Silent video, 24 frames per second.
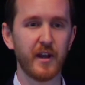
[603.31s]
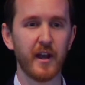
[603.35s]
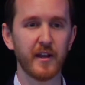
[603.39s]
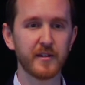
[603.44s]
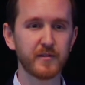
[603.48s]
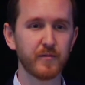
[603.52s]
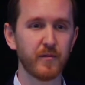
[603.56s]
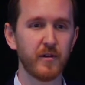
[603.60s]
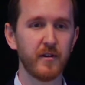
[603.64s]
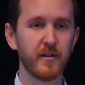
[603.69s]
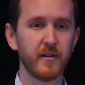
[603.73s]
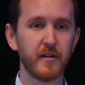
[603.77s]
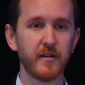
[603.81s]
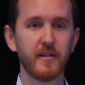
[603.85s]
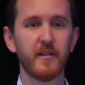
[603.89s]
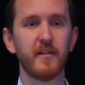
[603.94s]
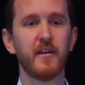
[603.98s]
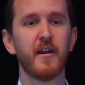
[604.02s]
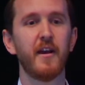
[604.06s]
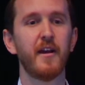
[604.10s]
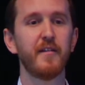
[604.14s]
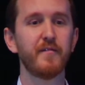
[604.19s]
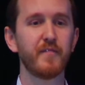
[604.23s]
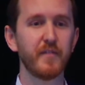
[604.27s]
for the next one,
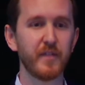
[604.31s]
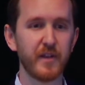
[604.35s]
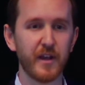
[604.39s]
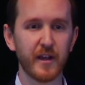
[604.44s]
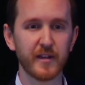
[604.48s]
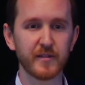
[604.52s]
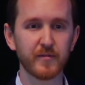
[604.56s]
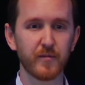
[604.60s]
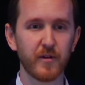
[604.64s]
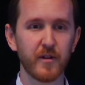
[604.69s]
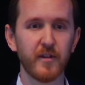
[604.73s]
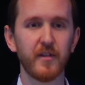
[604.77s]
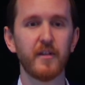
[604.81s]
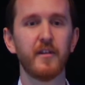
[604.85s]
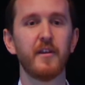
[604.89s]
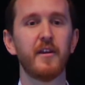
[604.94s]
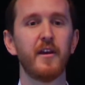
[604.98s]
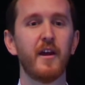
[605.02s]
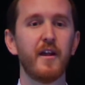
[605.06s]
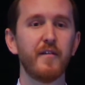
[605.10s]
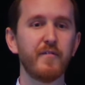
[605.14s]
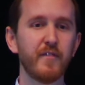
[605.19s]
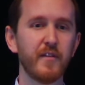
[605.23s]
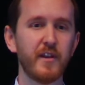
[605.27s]
and for the next one,
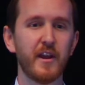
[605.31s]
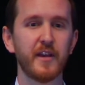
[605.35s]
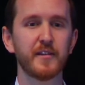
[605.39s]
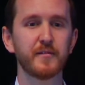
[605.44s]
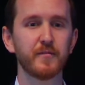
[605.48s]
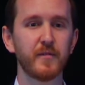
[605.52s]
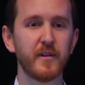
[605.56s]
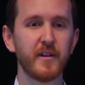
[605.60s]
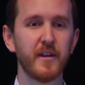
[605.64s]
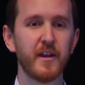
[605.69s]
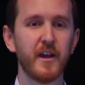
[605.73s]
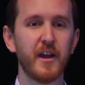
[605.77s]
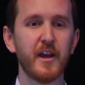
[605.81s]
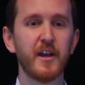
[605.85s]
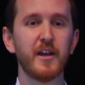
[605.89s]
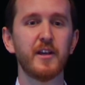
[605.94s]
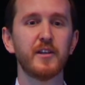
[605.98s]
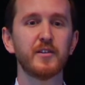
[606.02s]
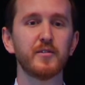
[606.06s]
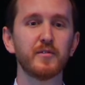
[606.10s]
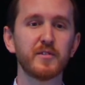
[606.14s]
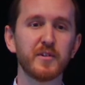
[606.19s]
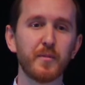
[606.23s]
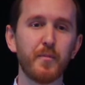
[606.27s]
and for the next one.
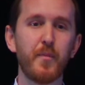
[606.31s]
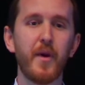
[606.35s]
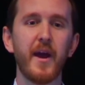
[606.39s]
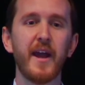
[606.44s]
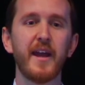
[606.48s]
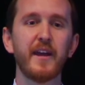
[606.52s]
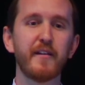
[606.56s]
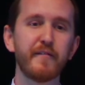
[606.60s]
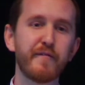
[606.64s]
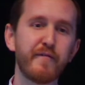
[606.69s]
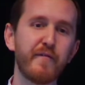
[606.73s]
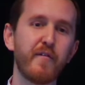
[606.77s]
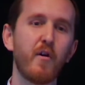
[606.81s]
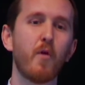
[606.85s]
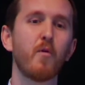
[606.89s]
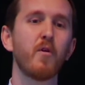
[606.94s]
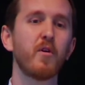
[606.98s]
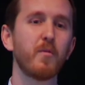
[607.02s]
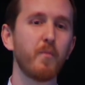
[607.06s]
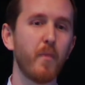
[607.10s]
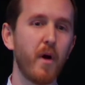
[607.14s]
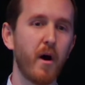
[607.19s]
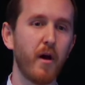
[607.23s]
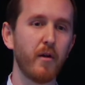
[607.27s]
So it's a
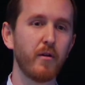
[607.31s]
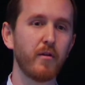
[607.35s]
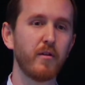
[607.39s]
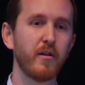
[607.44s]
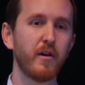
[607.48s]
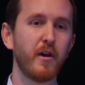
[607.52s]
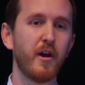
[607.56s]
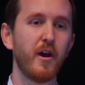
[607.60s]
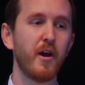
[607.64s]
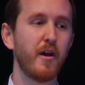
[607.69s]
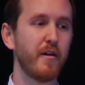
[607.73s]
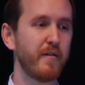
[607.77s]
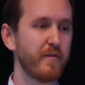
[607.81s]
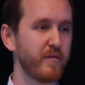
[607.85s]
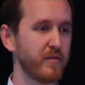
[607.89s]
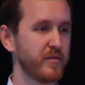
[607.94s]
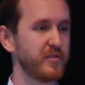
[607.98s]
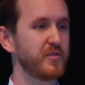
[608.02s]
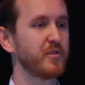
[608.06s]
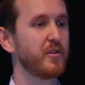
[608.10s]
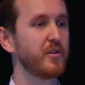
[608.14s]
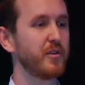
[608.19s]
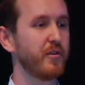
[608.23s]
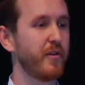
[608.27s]
pay-it-forward model for